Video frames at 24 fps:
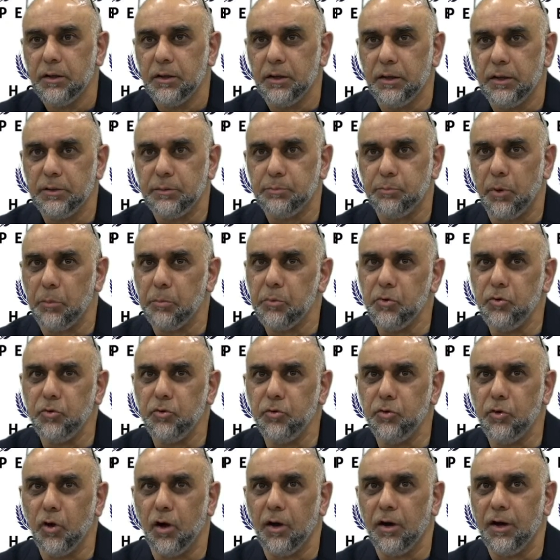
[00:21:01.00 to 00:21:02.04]
is probably
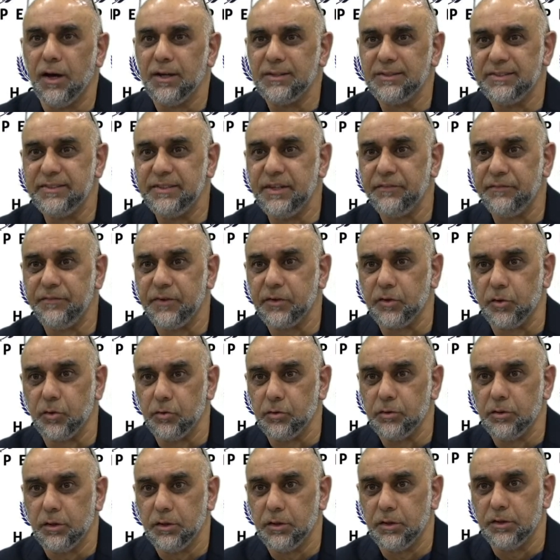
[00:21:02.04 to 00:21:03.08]
not as
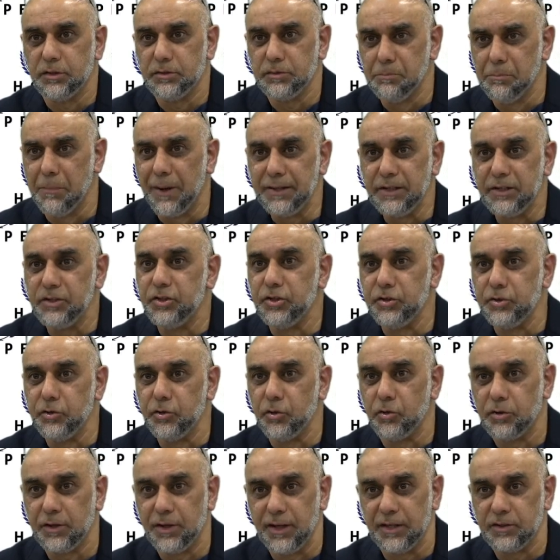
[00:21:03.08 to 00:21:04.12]
difficult as managing
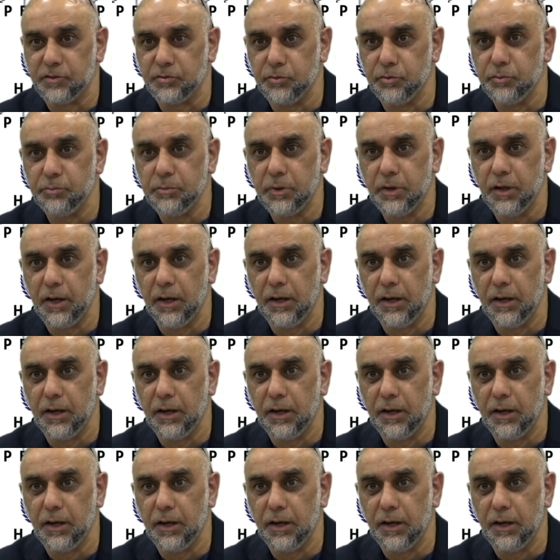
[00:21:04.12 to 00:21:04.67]
your classroom.